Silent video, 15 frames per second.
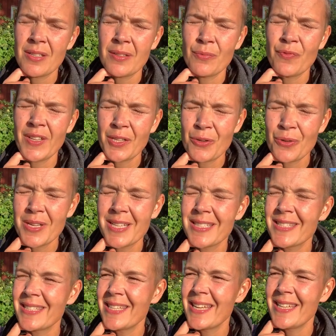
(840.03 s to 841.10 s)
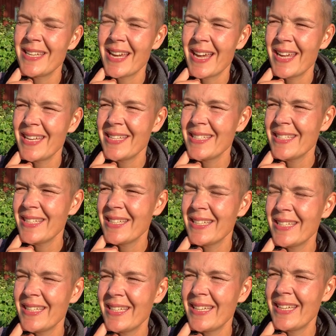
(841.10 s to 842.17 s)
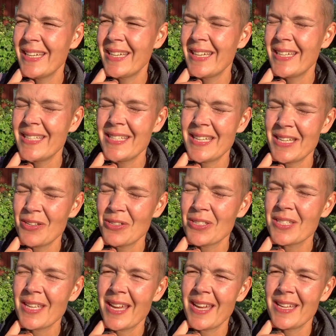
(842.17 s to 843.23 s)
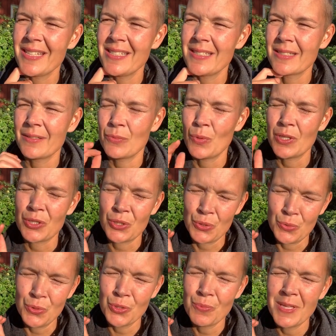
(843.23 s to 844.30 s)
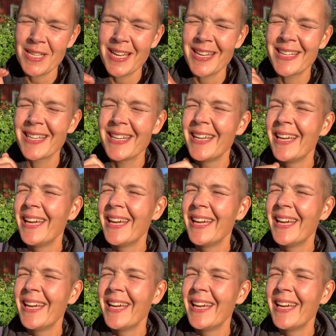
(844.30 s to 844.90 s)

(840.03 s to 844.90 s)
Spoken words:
Viggo is 9 years and was soon to be 9.